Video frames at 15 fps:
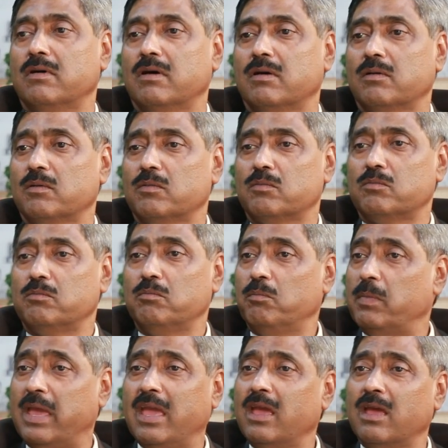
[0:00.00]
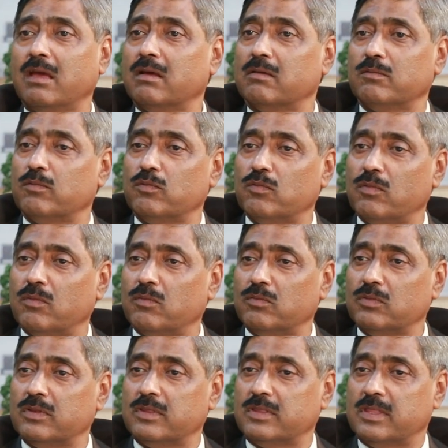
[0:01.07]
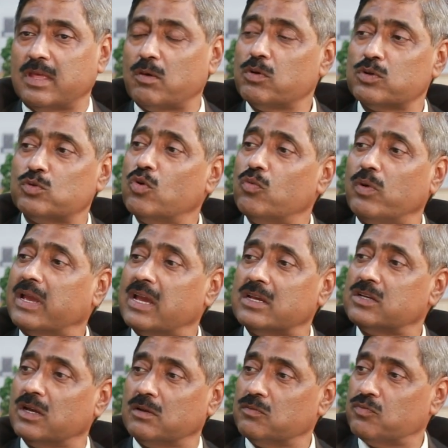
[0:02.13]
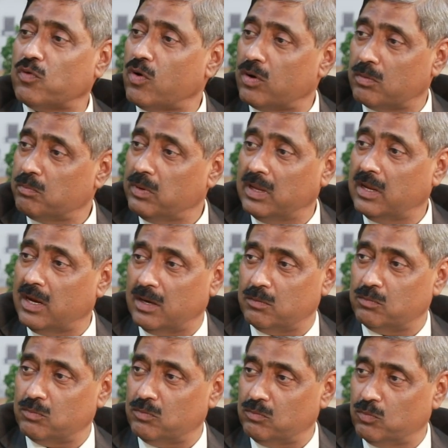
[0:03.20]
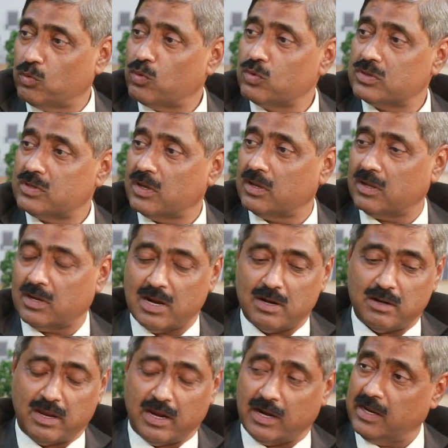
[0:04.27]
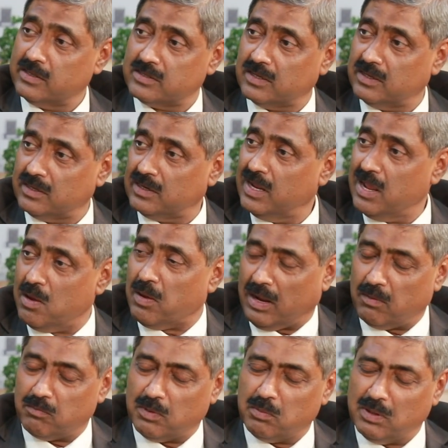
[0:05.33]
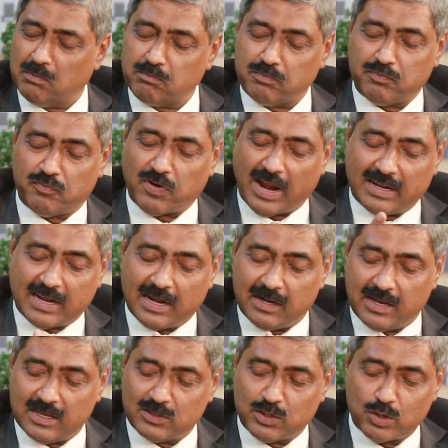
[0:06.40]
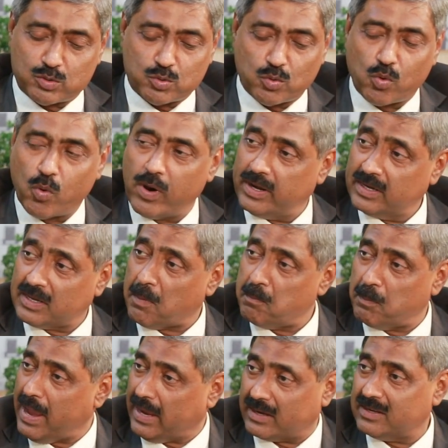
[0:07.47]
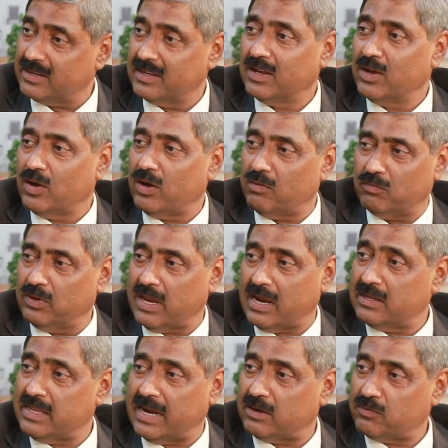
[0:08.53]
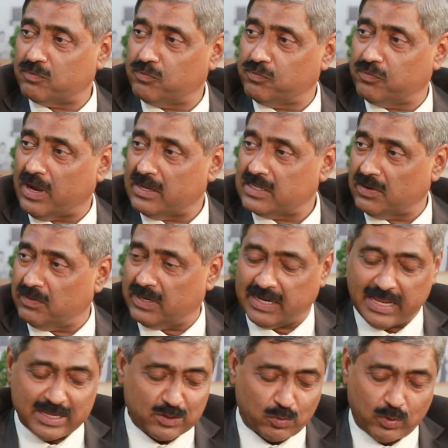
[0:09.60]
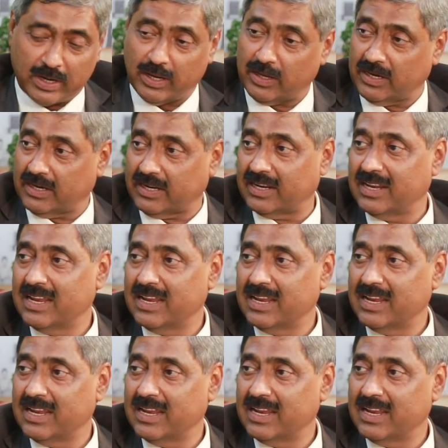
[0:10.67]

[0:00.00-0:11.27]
There was no vacation for me and Mukund sir and Hegde sir. Maybe 5-10 days they used to go and come back. We had that 5-7 days only.